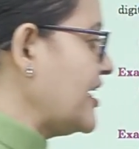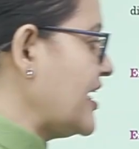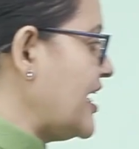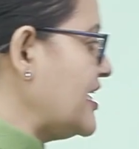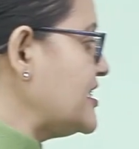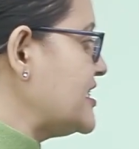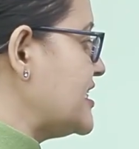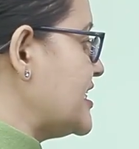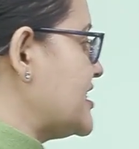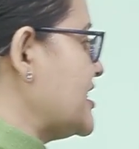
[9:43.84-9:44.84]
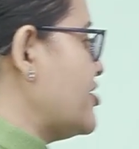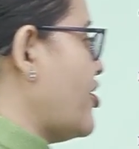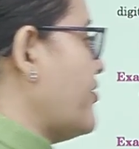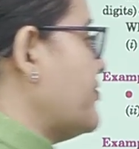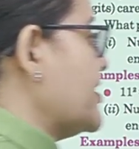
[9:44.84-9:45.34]
the last digit
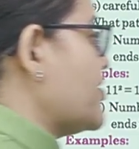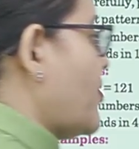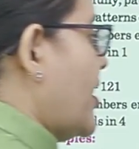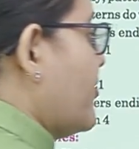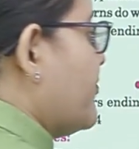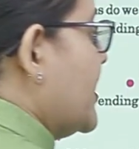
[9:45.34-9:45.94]
of the square of